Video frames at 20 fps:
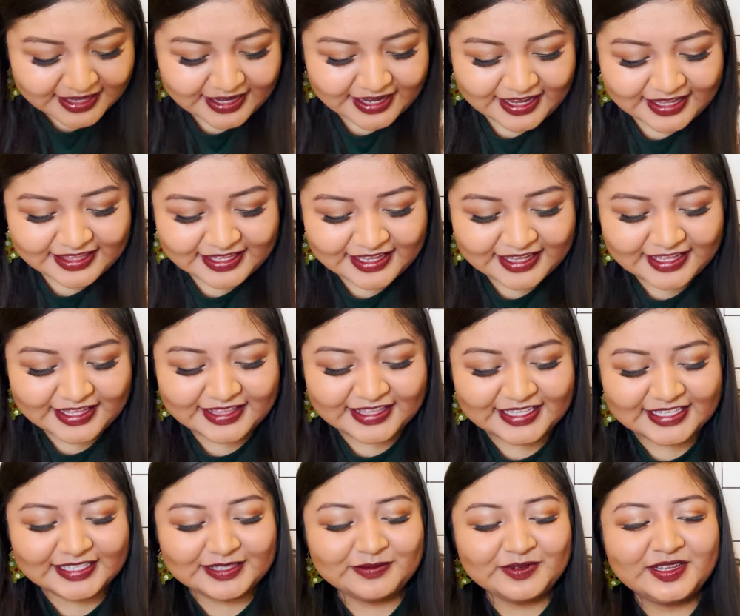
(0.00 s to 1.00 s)
And then
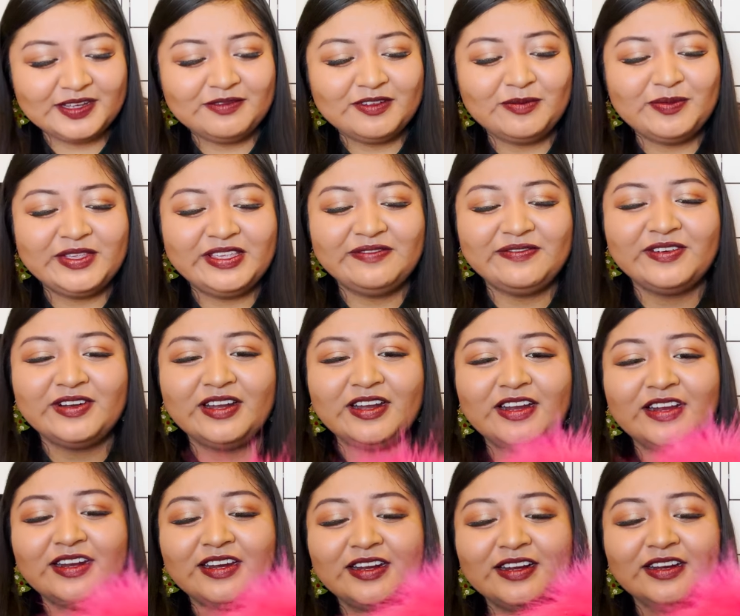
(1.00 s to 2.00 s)
this one will be for
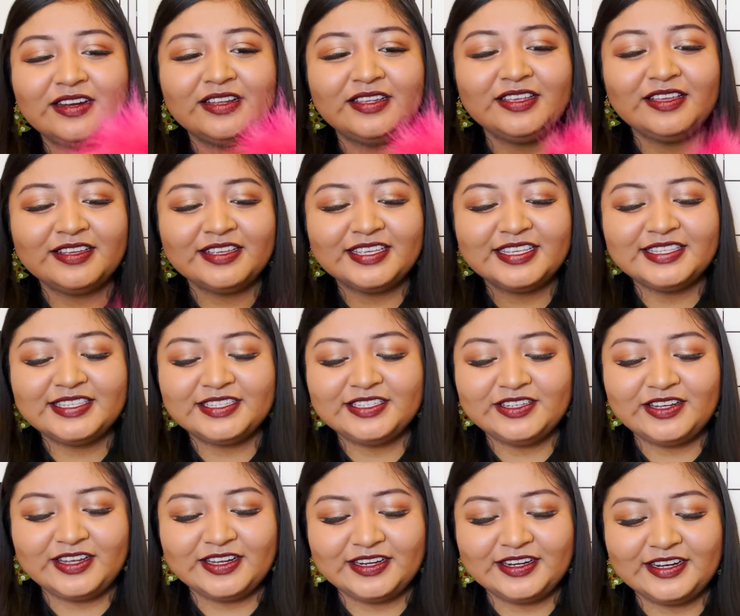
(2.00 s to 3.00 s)
her youngest
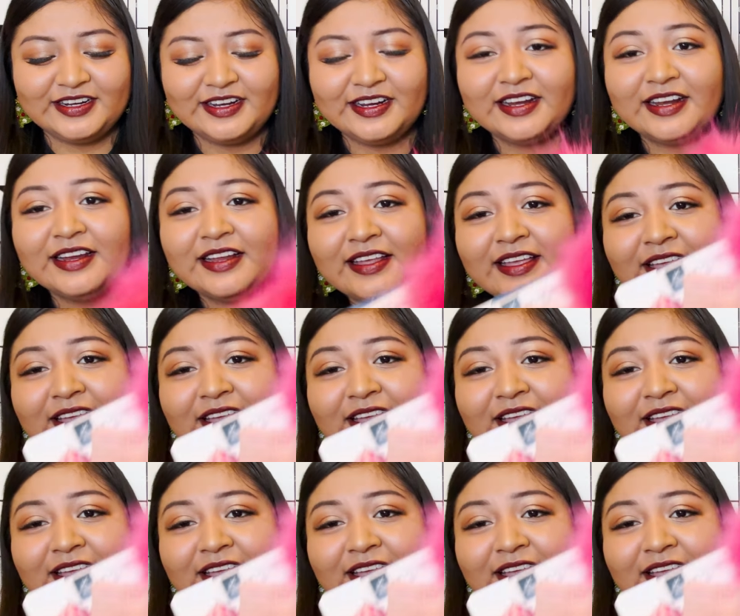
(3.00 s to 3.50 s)
daughter.